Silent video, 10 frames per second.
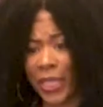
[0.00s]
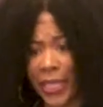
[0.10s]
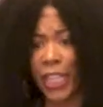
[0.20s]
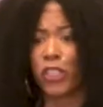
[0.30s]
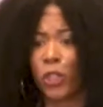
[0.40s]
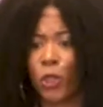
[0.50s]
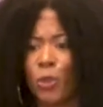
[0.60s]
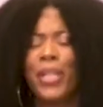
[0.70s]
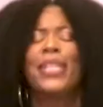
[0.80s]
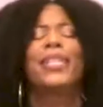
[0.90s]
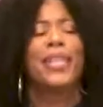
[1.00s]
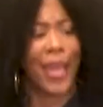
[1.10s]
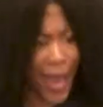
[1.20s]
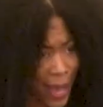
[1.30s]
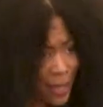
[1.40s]
to get to?
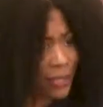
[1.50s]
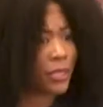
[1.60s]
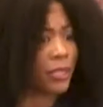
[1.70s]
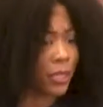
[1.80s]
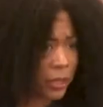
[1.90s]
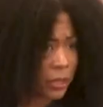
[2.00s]
Yes.